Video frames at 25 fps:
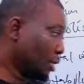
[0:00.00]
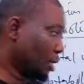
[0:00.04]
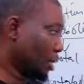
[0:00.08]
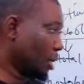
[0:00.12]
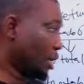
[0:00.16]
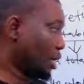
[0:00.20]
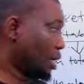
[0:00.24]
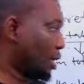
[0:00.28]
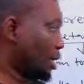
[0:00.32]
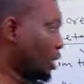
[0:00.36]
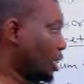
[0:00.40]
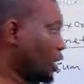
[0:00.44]

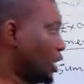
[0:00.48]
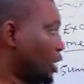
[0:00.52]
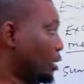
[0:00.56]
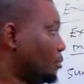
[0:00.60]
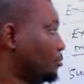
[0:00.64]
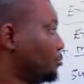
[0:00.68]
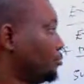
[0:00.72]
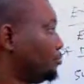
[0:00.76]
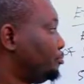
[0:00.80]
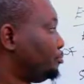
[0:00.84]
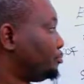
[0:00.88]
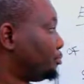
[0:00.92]

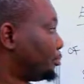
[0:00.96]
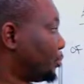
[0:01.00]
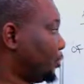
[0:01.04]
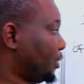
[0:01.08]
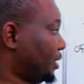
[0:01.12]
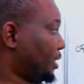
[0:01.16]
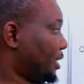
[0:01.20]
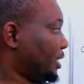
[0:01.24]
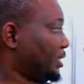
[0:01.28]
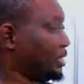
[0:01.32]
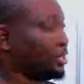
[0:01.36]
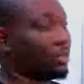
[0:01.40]

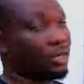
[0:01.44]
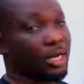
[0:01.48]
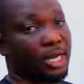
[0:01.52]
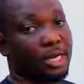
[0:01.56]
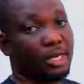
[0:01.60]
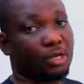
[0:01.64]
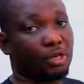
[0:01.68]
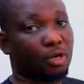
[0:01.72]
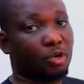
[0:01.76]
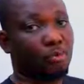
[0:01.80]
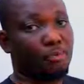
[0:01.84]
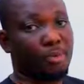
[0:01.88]
protein is an
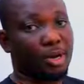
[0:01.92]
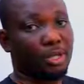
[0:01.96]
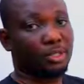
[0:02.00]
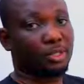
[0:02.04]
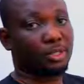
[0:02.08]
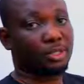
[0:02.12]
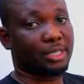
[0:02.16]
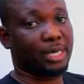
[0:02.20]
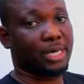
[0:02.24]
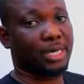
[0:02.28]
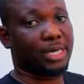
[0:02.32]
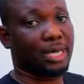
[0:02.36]
organic compound,
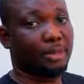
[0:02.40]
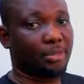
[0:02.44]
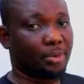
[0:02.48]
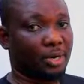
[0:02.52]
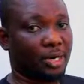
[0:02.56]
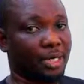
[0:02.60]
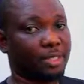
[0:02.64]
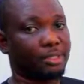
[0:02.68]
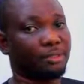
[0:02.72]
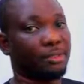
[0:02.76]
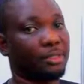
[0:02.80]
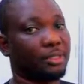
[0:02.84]
just like
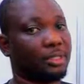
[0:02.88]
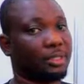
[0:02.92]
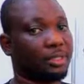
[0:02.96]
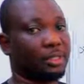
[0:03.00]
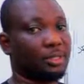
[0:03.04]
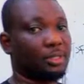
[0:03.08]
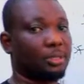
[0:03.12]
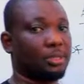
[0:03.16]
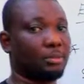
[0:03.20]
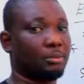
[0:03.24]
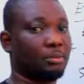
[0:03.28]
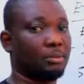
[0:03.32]

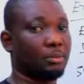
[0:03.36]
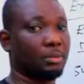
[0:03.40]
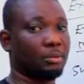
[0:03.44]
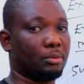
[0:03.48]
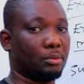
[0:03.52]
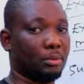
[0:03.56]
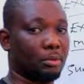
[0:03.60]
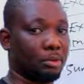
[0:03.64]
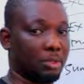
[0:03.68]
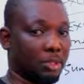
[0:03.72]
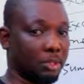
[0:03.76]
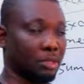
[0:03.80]
carbohydrates
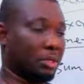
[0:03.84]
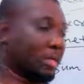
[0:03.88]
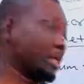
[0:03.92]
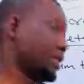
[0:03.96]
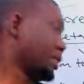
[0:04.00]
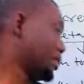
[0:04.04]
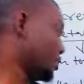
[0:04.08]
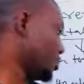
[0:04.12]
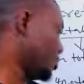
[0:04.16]
is an organic